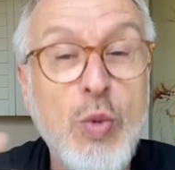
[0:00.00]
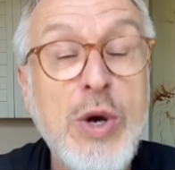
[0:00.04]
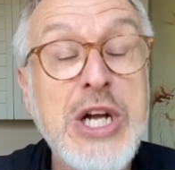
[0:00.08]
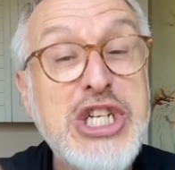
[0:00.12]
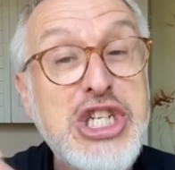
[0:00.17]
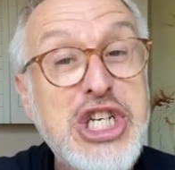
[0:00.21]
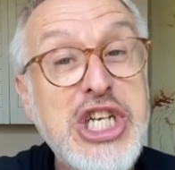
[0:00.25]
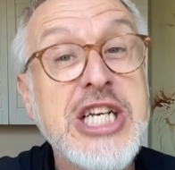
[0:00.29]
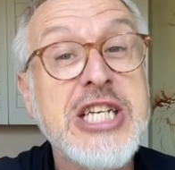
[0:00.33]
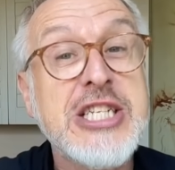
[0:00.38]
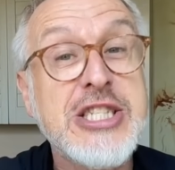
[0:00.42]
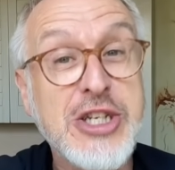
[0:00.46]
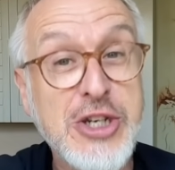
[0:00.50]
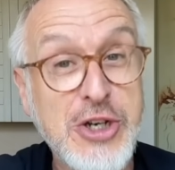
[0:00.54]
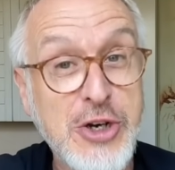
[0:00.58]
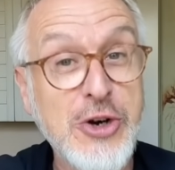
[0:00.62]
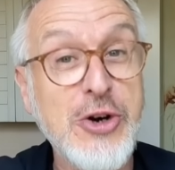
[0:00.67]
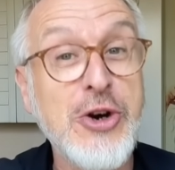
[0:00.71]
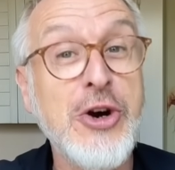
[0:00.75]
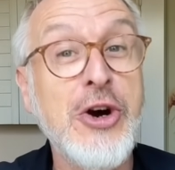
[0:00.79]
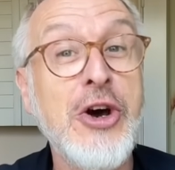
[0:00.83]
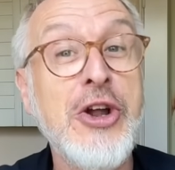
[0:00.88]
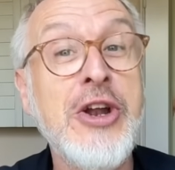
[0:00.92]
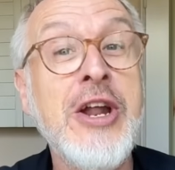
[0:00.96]
which is
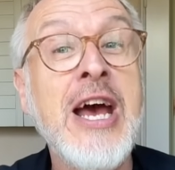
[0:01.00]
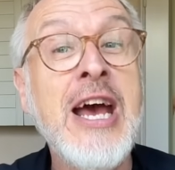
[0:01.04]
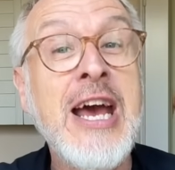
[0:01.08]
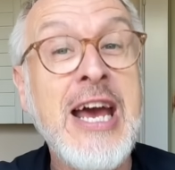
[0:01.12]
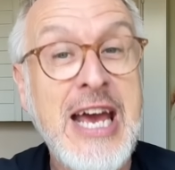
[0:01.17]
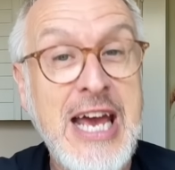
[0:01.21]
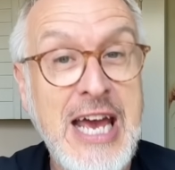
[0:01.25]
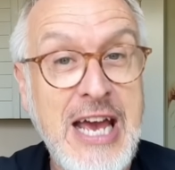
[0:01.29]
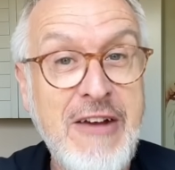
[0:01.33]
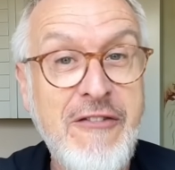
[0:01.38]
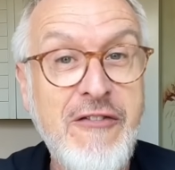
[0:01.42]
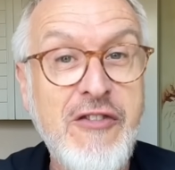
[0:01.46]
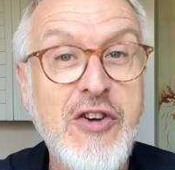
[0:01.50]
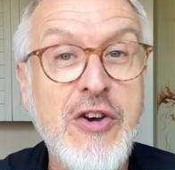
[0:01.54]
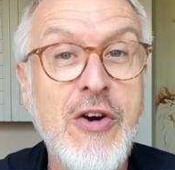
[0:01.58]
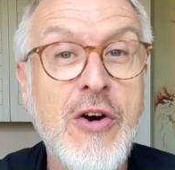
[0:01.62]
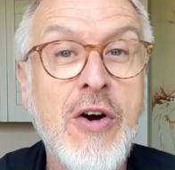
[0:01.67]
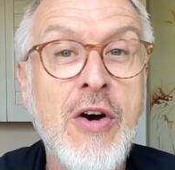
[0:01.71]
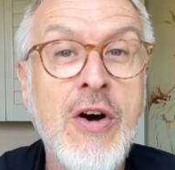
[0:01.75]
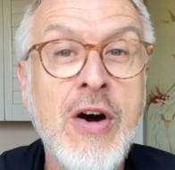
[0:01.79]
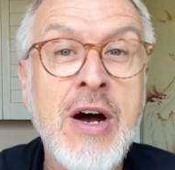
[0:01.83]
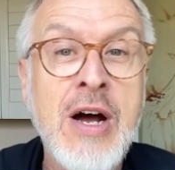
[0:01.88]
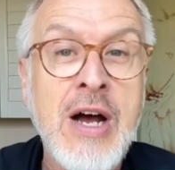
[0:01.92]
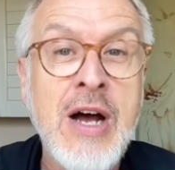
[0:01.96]
good if
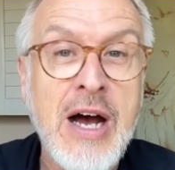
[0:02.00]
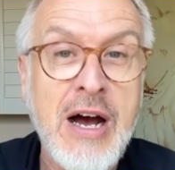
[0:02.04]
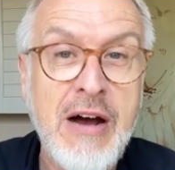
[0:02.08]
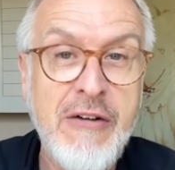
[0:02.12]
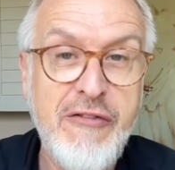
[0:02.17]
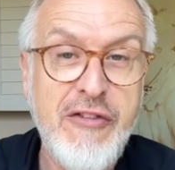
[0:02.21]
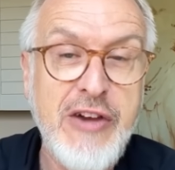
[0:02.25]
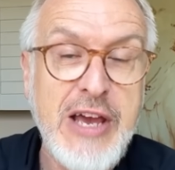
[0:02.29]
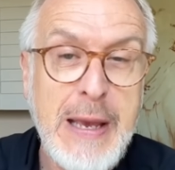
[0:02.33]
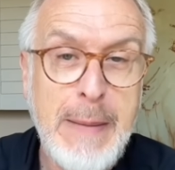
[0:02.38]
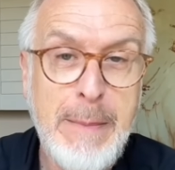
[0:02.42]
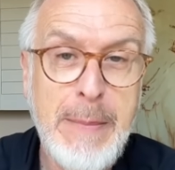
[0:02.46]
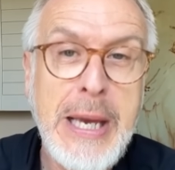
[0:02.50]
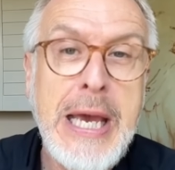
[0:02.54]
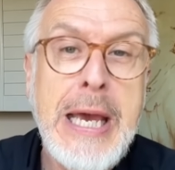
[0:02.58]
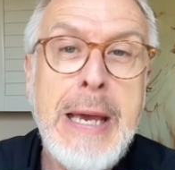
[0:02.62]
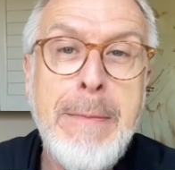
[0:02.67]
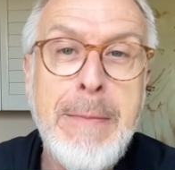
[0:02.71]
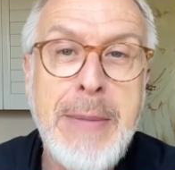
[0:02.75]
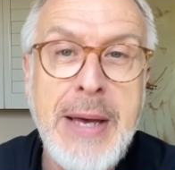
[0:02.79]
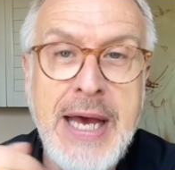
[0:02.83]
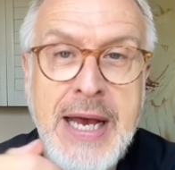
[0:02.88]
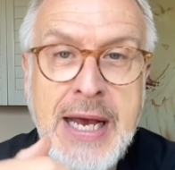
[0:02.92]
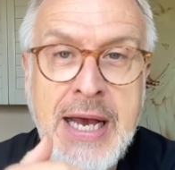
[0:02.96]
you're a VP
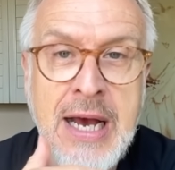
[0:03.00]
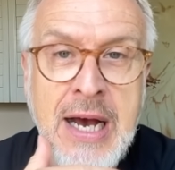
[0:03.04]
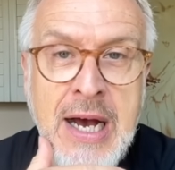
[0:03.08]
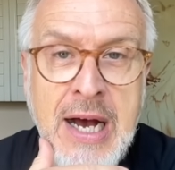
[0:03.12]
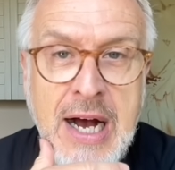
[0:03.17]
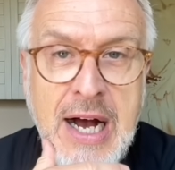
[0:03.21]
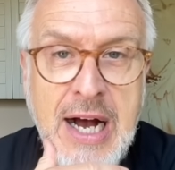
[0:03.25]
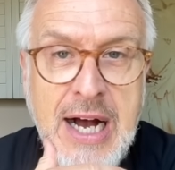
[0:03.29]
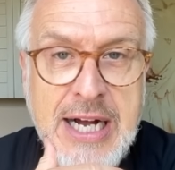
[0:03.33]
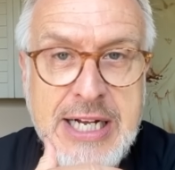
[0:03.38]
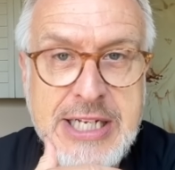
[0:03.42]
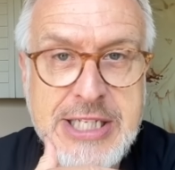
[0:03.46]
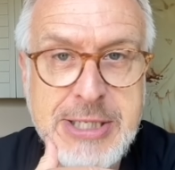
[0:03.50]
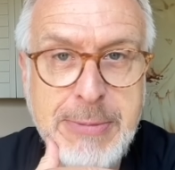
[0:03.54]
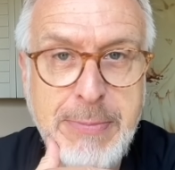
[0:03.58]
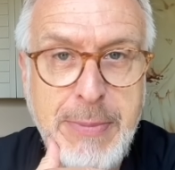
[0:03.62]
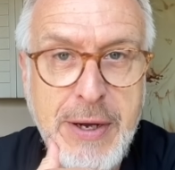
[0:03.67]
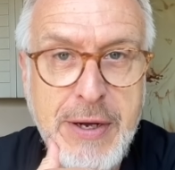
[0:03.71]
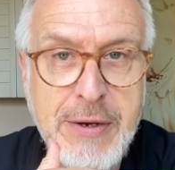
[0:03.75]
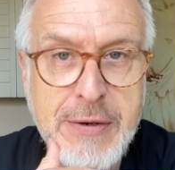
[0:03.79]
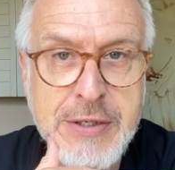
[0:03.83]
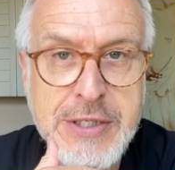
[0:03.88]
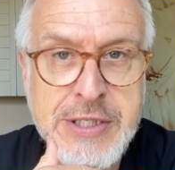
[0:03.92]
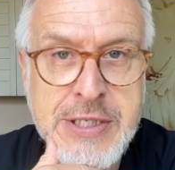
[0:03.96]
pick, I
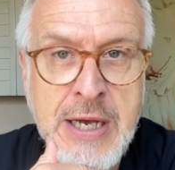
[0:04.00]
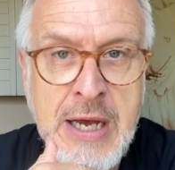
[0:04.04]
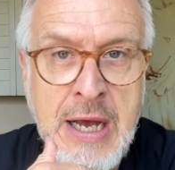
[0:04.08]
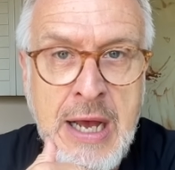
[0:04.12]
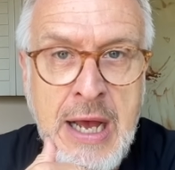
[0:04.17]
suppose.